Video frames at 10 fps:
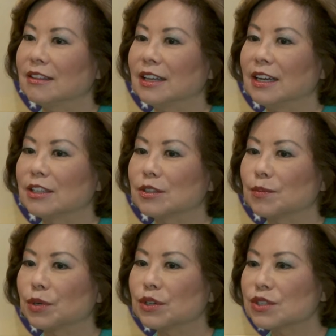
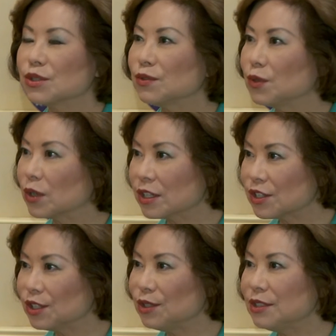that personal
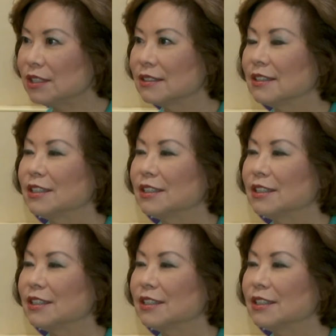fortitude,